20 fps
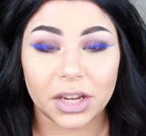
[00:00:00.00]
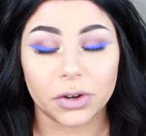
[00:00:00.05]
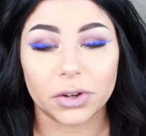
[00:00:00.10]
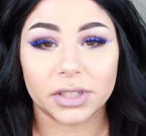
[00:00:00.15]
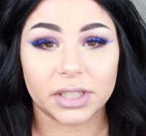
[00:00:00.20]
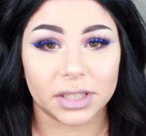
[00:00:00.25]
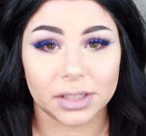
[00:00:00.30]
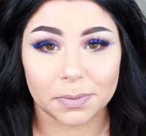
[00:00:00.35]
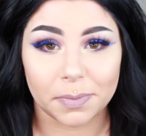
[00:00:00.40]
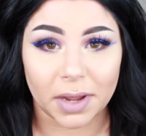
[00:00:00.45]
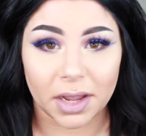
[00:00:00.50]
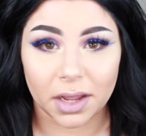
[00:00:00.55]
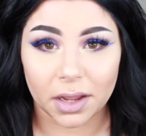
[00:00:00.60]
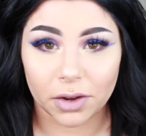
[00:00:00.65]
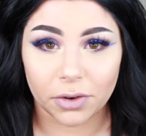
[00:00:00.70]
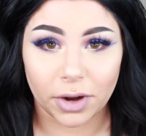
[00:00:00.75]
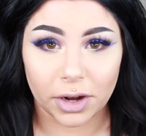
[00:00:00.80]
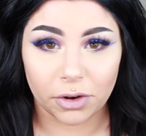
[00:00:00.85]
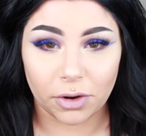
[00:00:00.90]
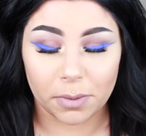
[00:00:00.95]
years since my
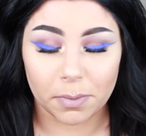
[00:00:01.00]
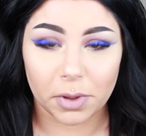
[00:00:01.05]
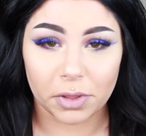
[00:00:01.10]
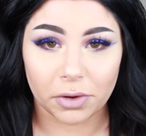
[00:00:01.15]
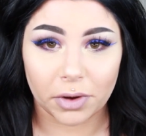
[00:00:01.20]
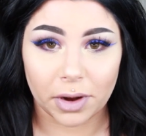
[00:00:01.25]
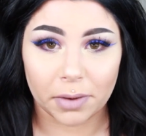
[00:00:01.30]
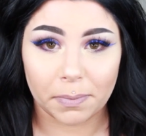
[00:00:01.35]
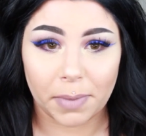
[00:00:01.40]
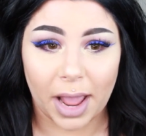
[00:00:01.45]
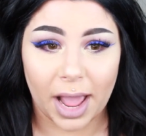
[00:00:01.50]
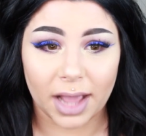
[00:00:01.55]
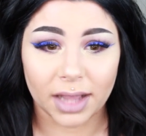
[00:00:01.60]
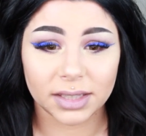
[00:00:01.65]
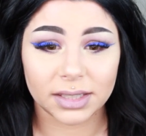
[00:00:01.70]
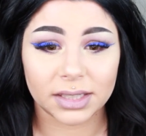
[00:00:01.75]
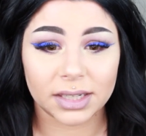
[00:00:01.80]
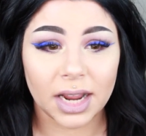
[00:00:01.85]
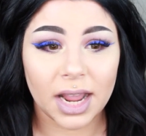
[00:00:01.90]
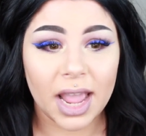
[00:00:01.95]
great-grandmother had
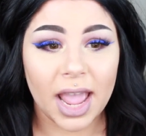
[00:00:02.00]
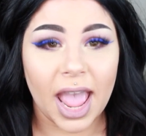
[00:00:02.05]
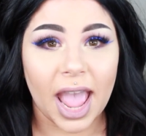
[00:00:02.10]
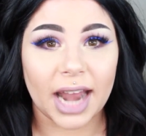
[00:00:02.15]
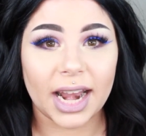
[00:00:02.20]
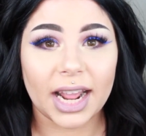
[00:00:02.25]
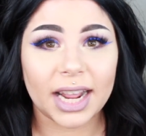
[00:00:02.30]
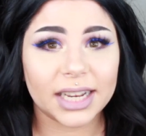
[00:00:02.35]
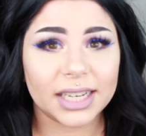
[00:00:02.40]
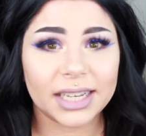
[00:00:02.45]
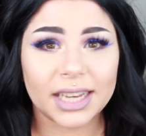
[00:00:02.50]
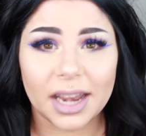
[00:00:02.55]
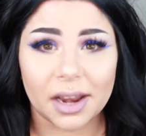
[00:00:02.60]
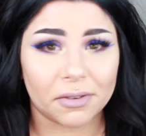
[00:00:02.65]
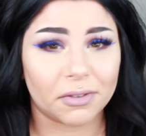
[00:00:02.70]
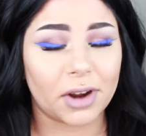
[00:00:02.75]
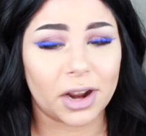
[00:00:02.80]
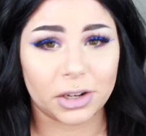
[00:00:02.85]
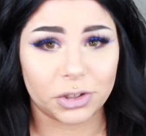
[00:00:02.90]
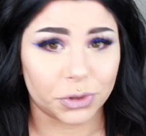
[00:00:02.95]
passed, and I had
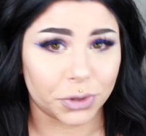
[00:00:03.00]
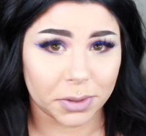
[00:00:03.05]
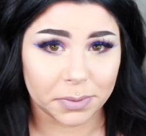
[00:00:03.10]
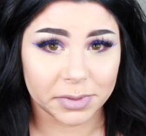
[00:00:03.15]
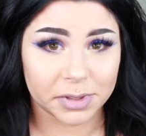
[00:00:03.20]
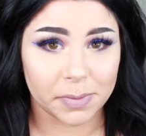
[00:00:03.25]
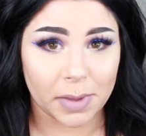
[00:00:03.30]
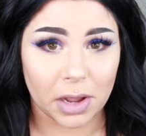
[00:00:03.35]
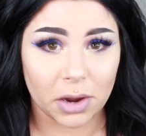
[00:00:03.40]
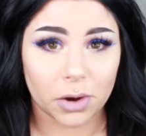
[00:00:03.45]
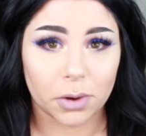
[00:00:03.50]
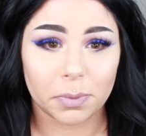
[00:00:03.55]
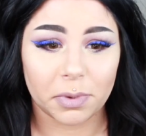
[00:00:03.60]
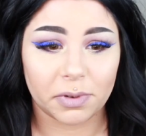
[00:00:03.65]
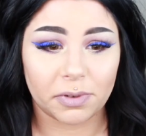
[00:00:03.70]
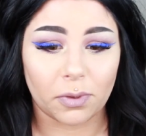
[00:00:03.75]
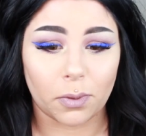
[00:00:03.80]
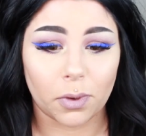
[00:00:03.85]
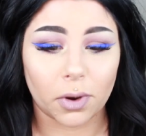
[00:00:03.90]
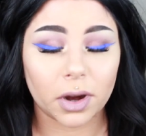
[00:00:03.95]
never had dreams about her
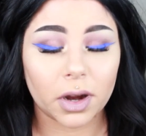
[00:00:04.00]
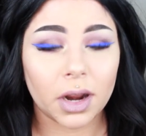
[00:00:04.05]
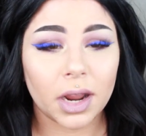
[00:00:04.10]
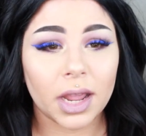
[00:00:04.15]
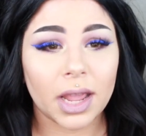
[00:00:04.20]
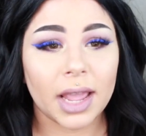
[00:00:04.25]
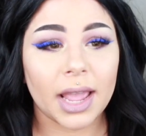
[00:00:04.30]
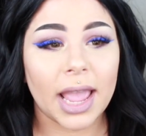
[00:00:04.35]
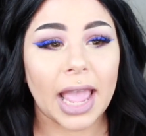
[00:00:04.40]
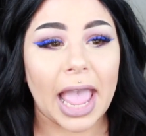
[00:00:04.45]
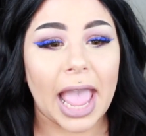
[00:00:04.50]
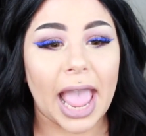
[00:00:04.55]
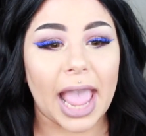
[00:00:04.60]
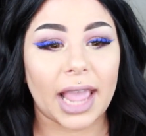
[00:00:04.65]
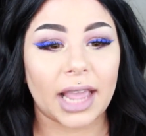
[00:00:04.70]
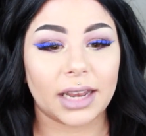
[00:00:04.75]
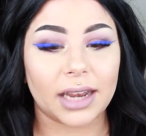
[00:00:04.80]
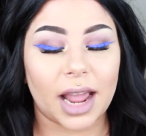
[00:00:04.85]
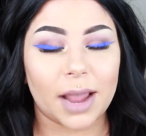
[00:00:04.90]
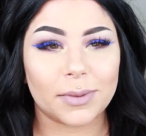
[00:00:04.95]
before.
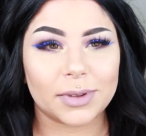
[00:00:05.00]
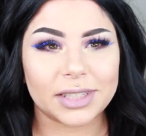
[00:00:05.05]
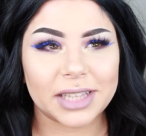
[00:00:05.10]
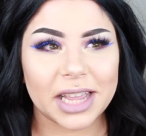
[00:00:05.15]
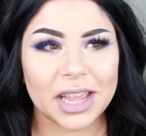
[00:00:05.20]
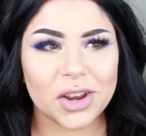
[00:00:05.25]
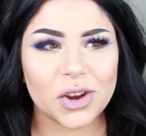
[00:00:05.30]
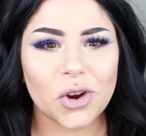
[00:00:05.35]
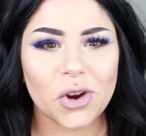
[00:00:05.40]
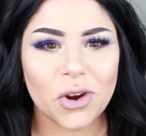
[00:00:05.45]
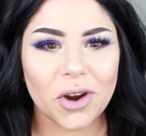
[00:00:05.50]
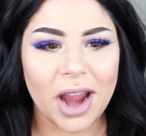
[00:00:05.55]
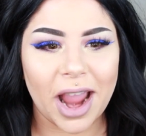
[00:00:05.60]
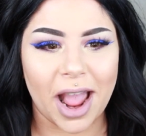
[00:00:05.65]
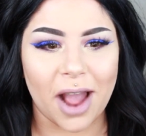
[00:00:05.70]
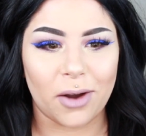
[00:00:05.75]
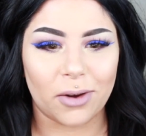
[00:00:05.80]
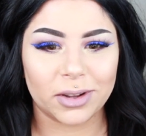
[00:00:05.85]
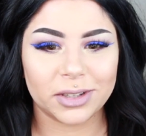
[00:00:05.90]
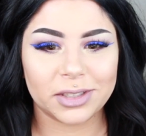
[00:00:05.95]
And I was in her
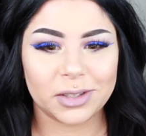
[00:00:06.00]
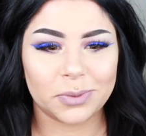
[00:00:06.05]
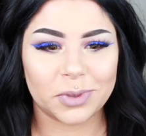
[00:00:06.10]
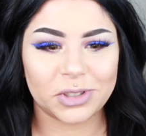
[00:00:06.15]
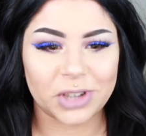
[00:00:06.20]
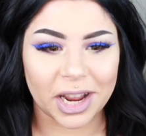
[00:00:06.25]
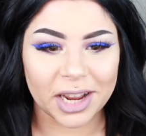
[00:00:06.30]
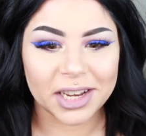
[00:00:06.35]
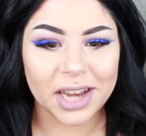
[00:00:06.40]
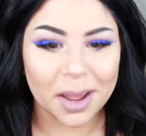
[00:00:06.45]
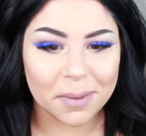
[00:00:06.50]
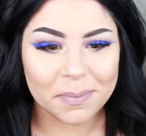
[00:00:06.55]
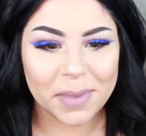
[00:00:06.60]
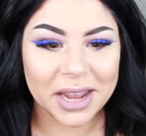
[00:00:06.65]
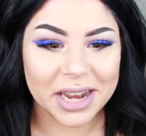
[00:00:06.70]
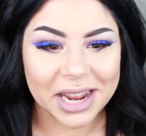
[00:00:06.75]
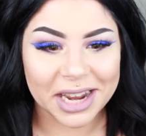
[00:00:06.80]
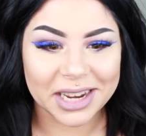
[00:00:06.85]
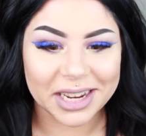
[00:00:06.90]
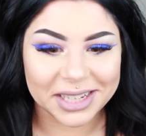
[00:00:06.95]
house, which I had not
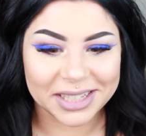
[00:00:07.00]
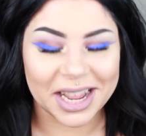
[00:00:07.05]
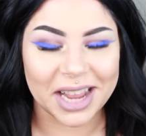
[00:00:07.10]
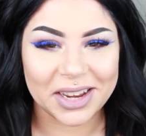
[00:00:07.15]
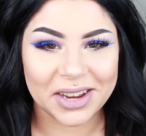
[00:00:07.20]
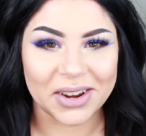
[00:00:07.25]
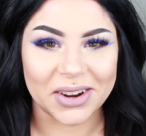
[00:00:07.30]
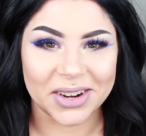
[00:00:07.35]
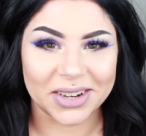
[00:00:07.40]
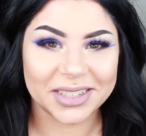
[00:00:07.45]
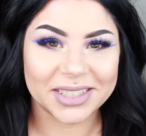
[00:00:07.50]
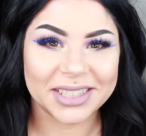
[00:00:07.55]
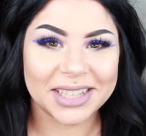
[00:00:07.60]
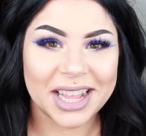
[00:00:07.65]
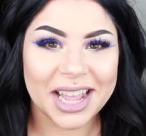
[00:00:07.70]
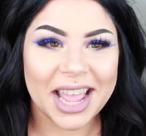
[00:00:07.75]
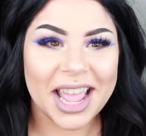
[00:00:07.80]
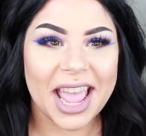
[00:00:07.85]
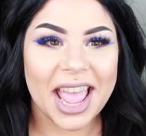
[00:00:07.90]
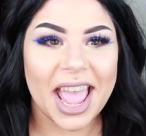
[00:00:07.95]
been in 10 years.
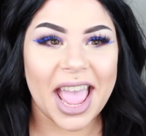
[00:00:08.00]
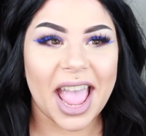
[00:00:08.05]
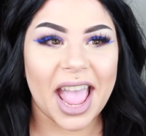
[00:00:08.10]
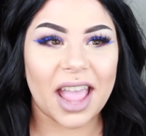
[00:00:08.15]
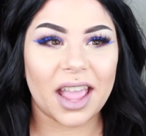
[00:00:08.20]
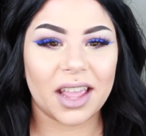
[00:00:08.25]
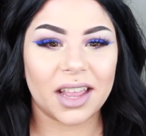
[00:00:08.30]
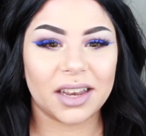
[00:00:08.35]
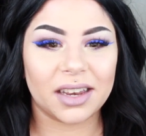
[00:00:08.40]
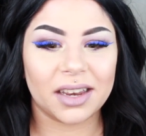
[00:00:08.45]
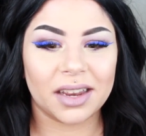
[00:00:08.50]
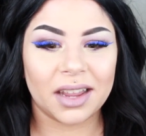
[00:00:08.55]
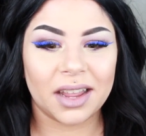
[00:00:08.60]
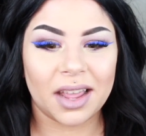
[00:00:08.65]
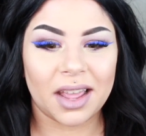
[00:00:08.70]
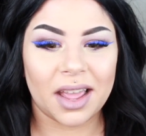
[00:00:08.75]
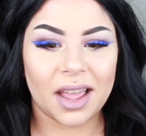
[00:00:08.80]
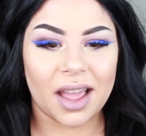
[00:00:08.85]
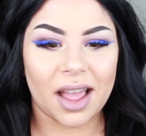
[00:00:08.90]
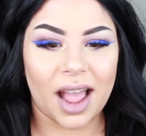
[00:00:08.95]
And
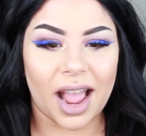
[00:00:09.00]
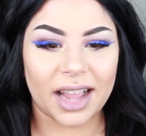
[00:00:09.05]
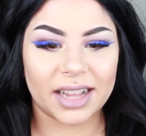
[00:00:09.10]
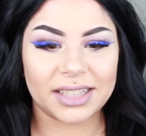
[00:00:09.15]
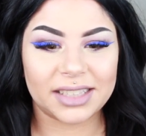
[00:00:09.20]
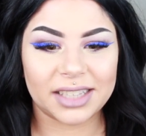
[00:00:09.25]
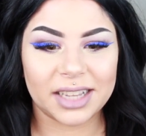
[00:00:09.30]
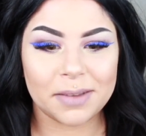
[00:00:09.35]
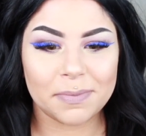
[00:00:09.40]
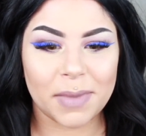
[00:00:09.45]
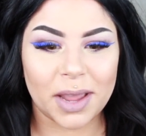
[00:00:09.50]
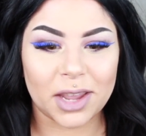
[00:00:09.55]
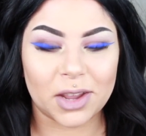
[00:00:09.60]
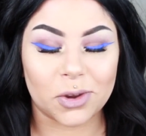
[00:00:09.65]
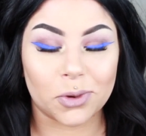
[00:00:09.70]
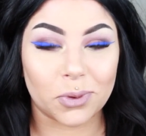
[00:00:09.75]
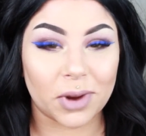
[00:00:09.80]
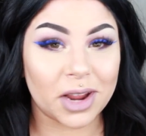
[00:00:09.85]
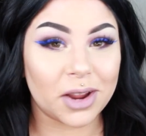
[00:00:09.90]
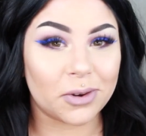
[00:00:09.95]
I see my
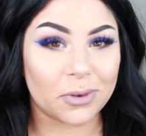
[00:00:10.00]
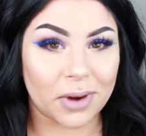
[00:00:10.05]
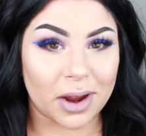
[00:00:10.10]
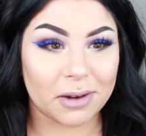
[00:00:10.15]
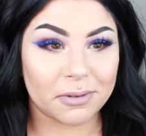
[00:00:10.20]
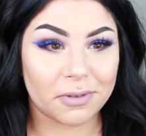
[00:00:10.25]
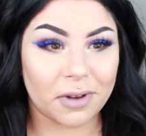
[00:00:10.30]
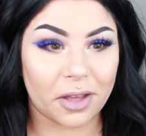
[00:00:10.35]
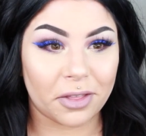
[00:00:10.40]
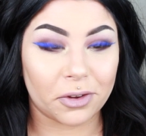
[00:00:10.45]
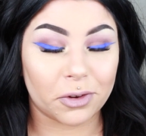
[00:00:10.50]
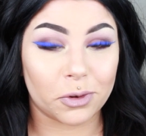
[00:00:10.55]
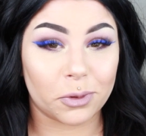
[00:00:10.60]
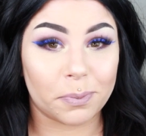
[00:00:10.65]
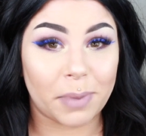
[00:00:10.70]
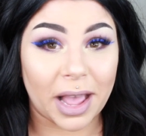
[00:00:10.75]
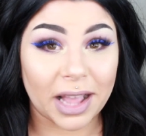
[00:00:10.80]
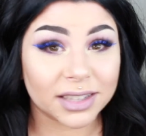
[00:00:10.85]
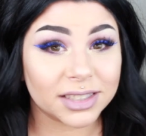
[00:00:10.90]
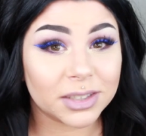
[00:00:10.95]
great-grandfather, who
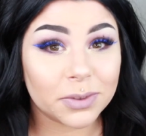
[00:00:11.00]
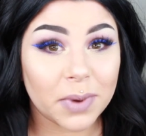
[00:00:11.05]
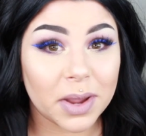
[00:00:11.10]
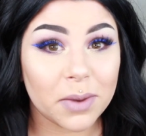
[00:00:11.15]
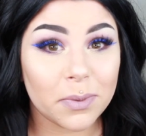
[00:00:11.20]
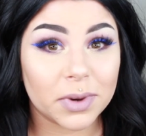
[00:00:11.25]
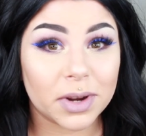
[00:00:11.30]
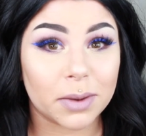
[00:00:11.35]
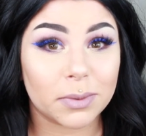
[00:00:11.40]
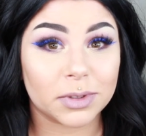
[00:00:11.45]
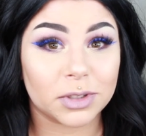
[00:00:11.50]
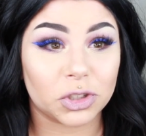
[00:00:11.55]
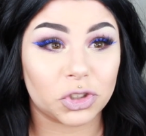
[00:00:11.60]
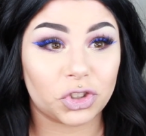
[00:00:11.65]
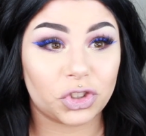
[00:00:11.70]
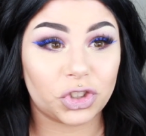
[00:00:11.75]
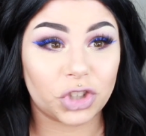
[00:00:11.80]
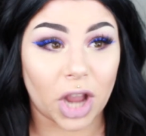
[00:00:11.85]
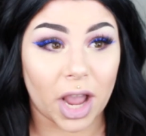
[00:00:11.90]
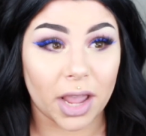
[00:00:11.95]
passed away when I was a
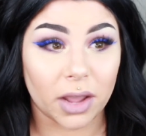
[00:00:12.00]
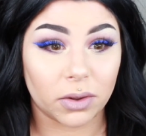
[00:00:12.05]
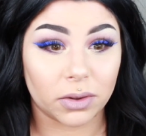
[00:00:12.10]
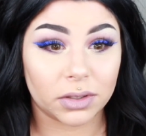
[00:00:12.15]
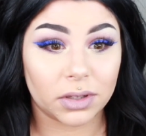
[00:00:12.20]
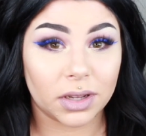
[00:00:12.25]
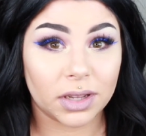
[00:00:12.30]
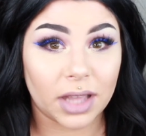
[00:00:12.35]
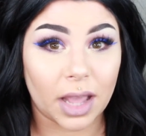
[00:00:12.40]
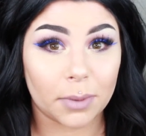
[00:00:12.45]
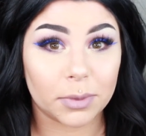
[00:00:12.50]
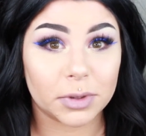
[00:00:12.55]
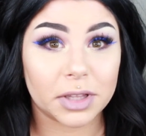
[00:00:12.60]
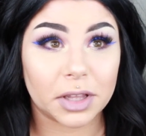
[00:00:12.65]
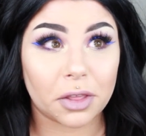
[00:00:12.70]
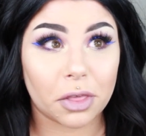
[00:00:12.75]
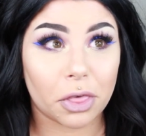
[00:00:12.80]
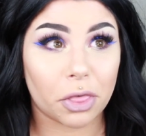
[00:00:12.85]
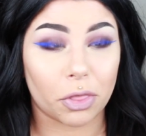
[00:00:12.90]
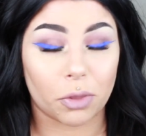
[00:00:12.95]
child. I was
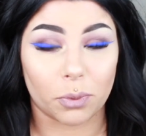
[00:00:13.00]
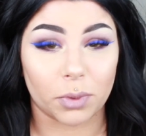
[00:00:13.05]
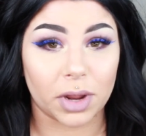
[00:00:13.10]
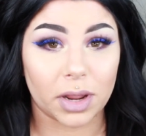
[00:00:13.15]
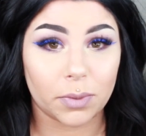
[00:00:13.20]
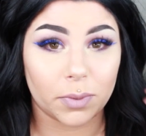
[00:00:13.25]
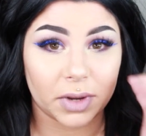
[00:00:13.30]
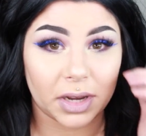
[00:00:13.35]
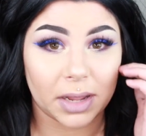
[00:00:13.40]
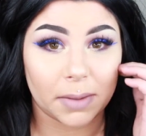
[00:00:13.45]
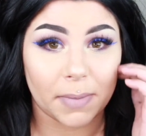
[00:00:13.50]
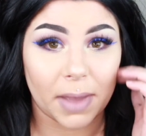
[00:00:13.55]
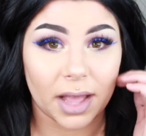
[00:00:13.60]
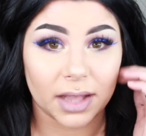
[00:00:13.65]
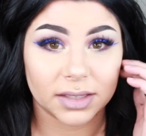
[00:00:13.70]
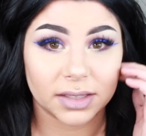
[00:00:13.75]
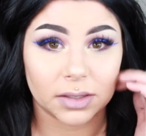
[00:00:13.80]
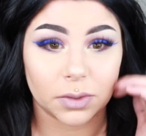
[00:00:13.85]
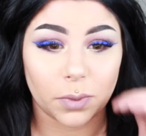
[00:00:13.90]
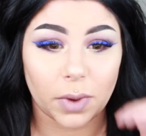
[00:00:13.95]
like 3 when he
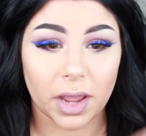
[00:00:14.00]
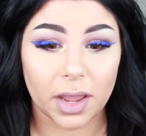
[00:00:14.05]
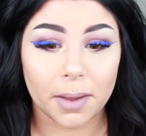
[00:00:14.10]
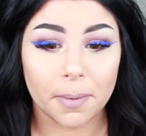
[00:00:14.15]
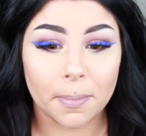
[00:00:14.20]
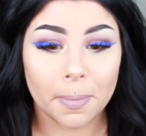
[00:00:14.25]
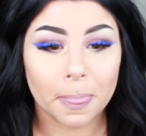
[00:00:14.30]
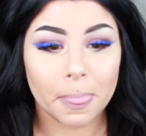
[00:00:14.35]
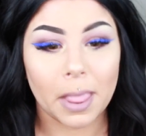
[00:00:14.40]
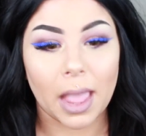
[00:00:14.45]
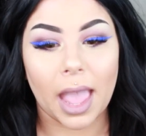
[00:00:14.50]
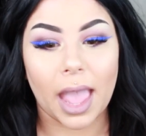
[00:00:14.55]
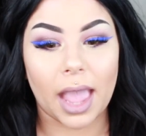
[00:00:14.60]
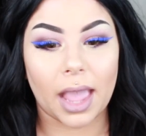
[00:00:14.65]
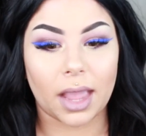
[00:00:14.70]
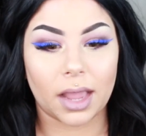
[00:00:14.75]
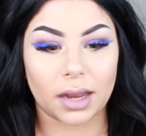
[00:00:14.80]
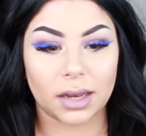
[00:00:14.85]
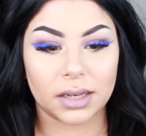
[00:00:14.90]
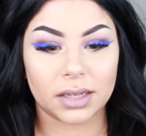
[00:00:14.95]
passed away.
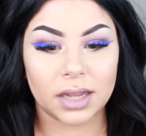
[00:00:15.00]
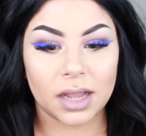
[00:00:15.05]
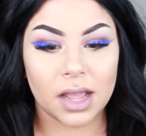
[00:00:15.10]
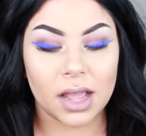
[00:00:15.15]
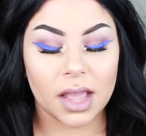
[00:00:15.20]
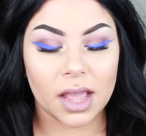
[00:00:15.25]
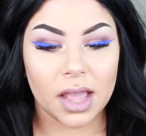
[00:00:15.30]
And